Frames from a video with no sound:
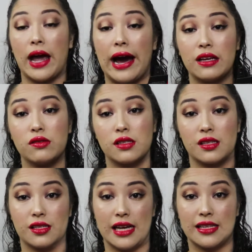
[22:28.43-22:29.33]
I used
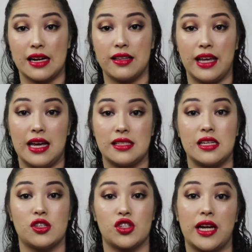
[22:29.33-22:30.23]
6 out of the
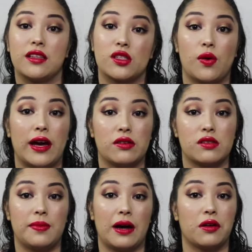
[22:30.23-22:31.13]
18 shades, so I
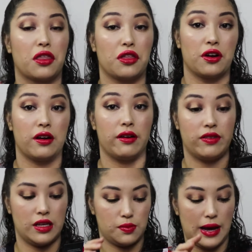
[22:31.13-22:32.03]
used about a third of
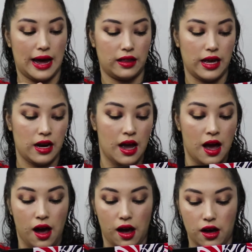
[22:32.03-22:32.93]
this palette.
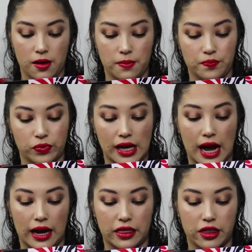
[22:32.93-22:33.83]

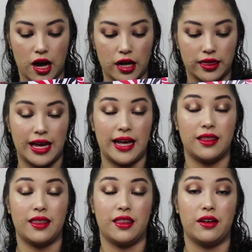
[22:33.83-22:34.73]
I thought
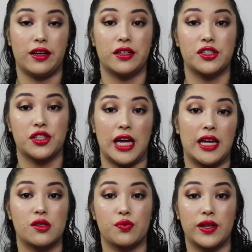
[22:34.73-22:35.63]
that the
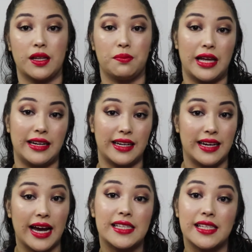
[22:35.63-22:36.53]
shades really blended
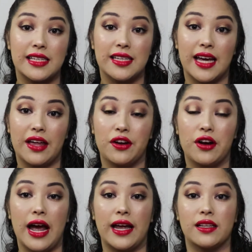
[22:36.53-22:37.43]
nicely together,
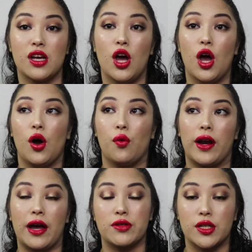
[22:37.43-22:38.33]
and
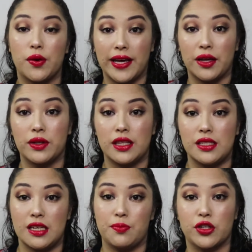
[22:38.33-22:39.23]
when I was going in with the
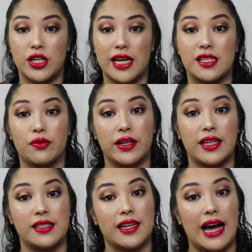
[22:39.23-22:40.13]
deeper shades, it
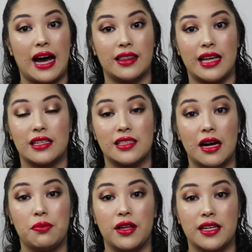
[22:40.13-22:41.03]
really did add that
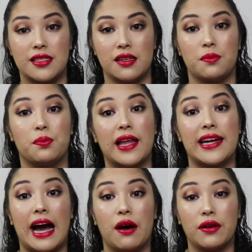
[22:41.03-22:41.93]
depth and it didn't
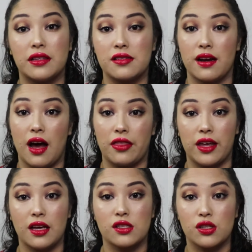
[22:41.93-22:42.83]
blend out into
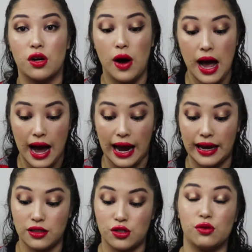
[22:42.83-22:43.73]
nothing. So
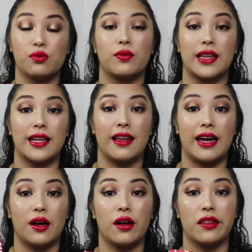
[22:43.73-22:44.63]
I do really
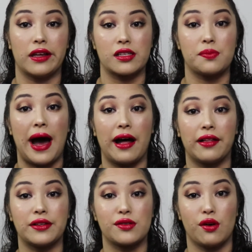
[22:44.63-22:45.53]
like this
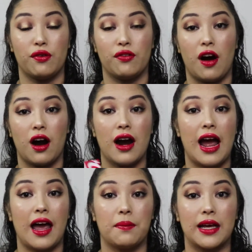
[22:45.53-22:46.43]
palette so far.
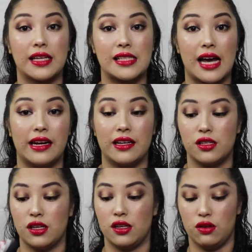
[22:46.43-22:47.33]
I'm excited
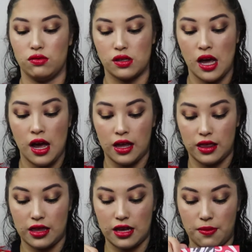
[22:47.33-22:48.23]
to use
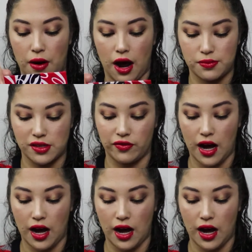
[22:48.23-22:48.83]
the pops of